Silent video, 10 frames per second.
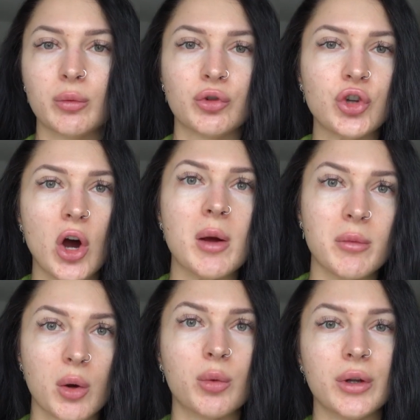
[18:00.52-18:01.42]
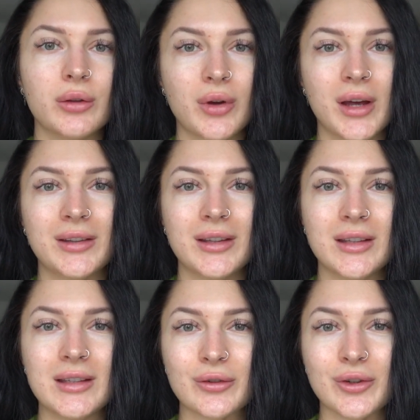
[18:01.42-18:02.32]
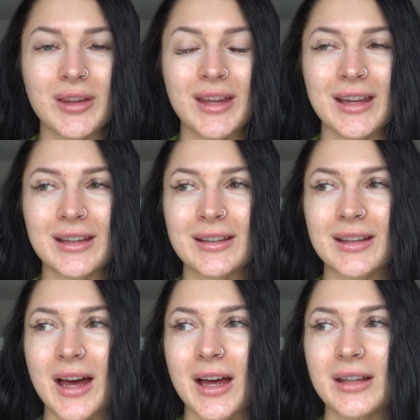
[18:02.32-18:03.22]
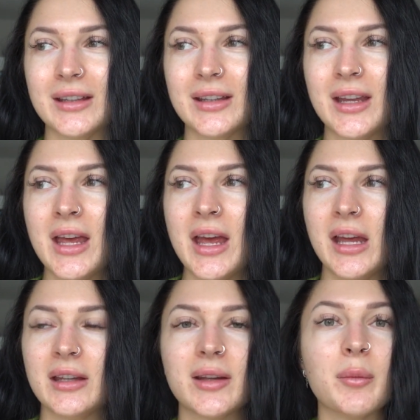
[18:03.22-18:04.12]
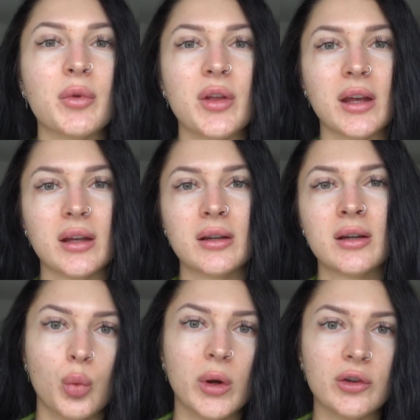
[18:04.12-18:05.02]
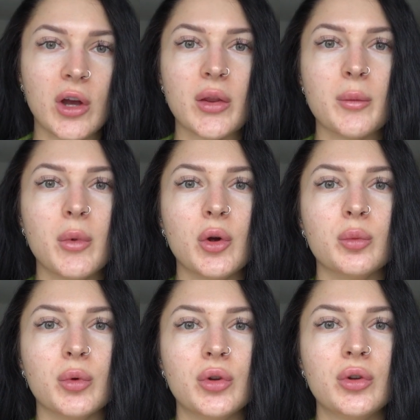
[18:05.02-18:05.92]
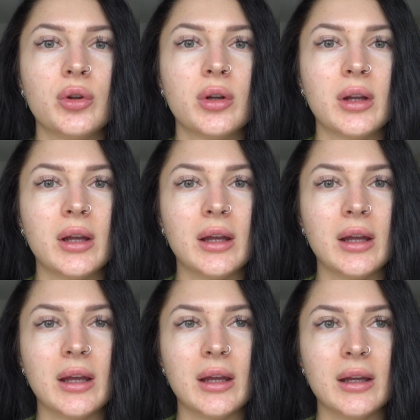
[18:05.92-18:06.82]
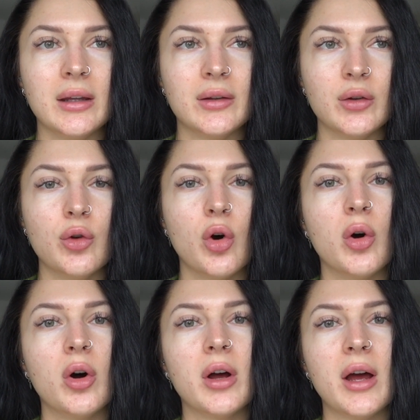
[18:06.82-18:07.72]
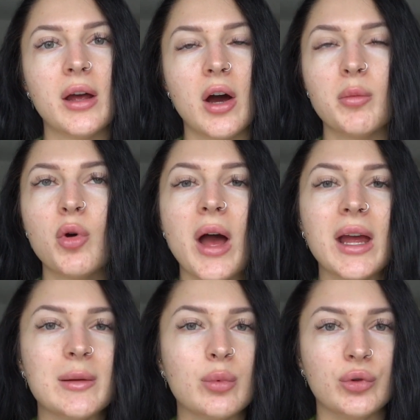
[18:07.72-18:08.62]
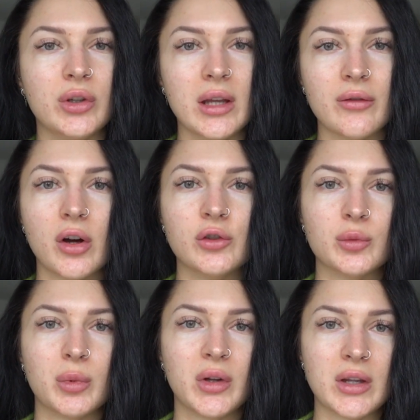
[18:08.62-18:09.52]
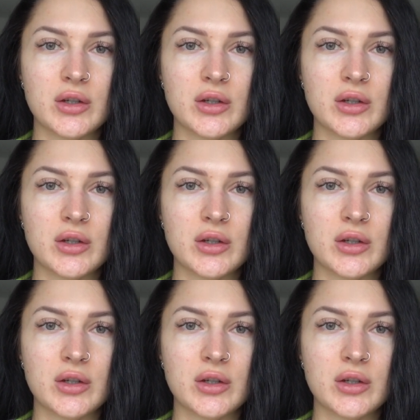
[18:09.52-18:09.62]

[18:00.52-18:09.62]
much time that I want to invest into different things, and it's something which at the moment is not, I'm not able to give 100%